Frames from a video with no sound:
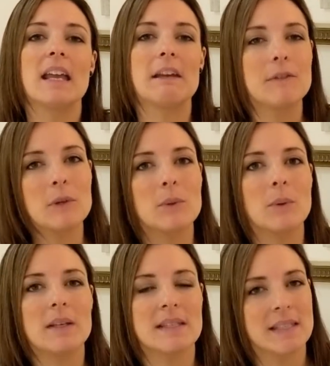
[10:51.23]
If
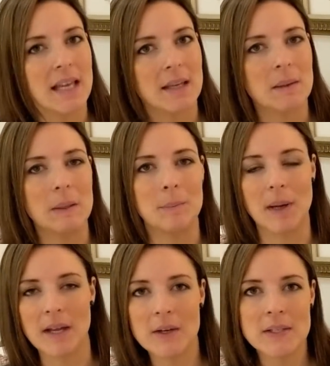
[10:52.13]
you sit
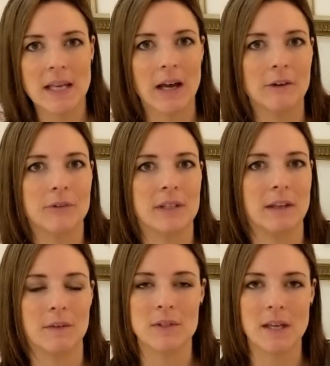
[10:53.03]
by yourself,
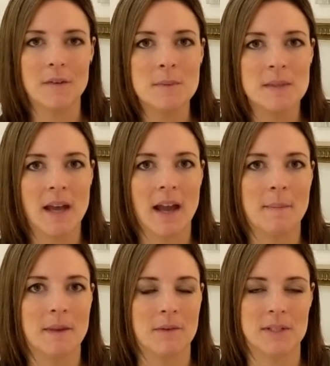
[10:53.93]
give yourself some
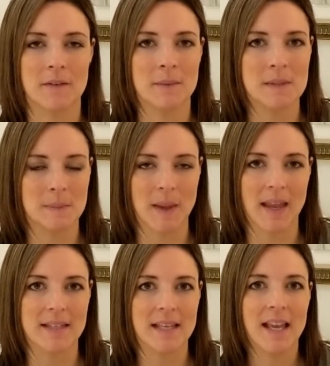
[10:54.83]
time, give yourself some
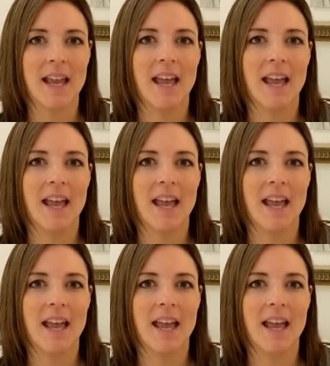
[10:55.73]
space,